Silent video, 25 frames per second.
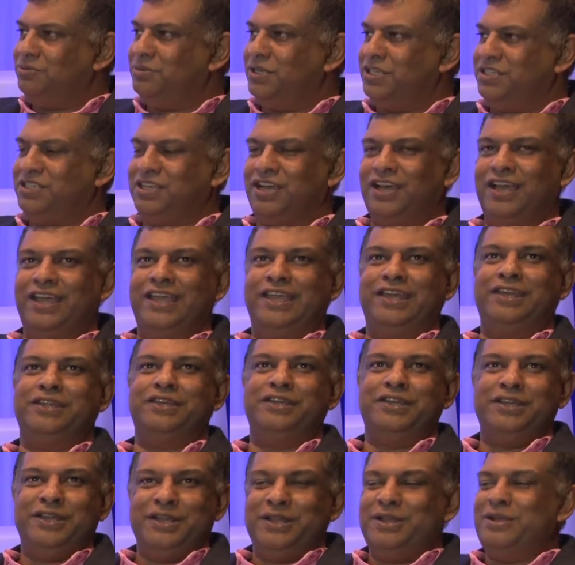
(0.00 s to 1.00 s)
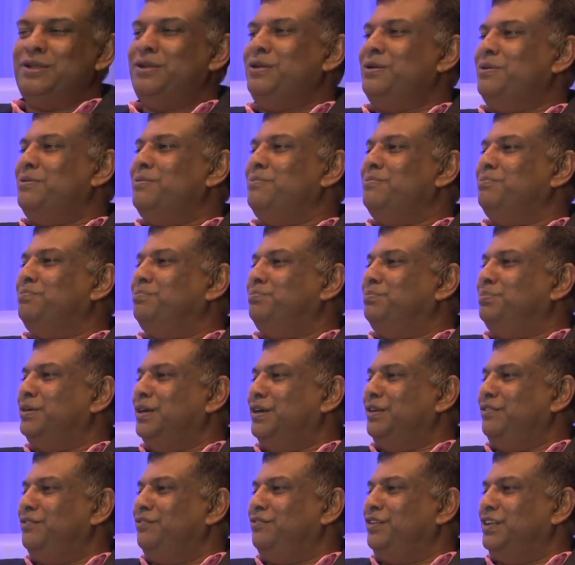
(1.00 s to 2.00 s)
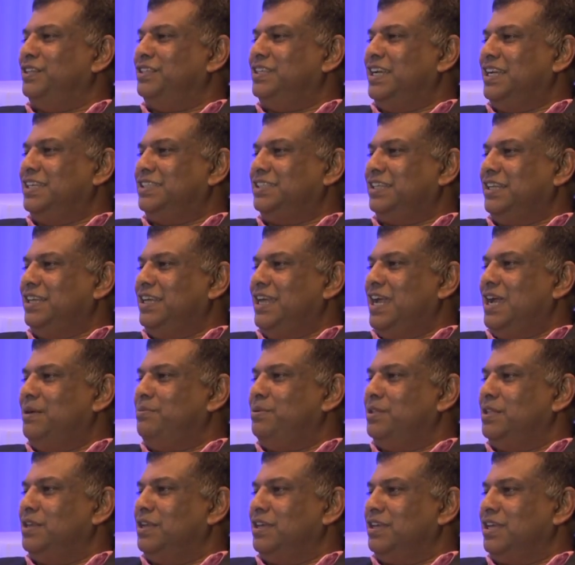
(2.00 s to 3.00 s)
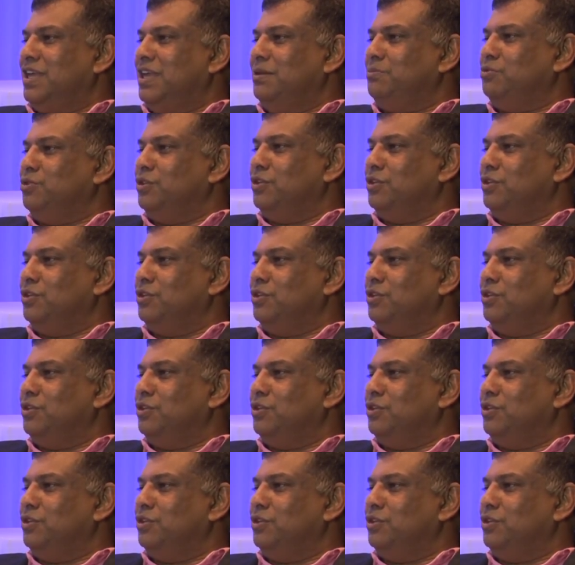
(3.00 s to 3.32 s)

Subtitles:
bit tired, but fantastically happy that I came to